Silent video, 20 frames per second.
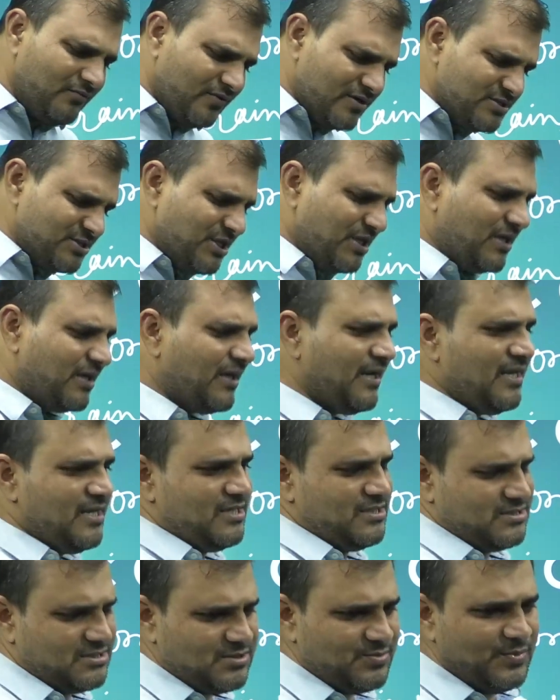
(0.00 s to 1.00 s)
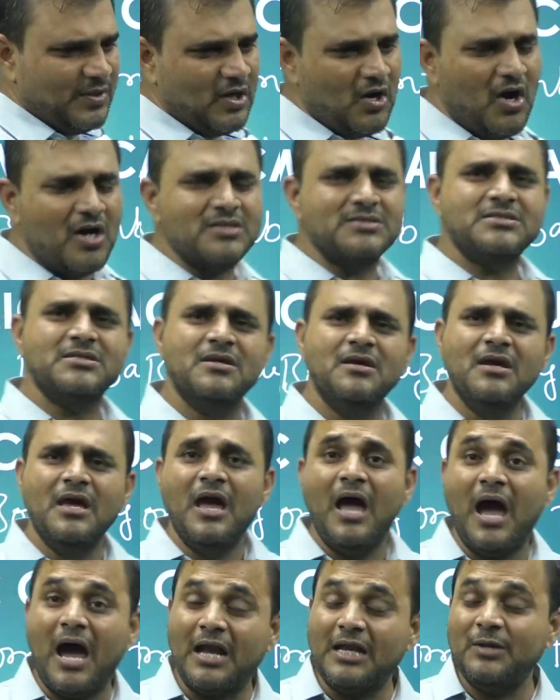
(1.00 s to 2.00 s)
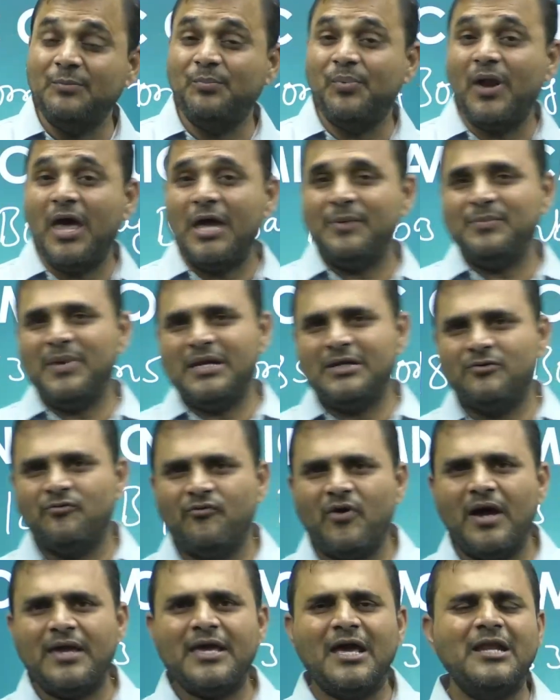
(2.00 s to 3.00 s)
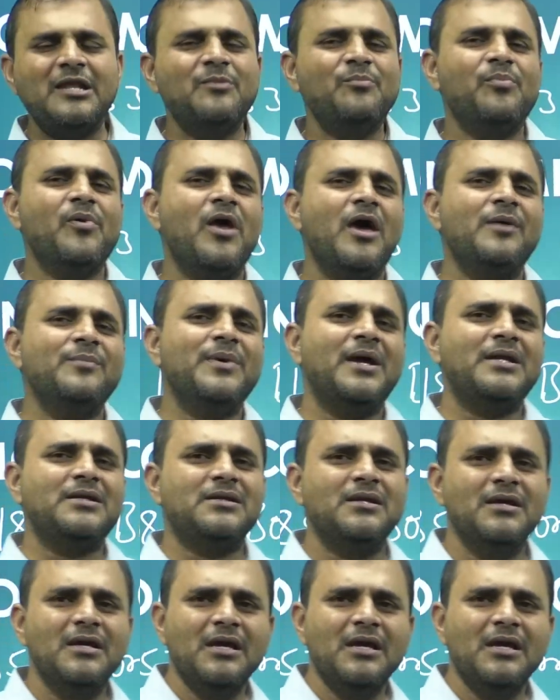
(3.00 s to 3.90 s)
was increased because unemployment. Why unemployment?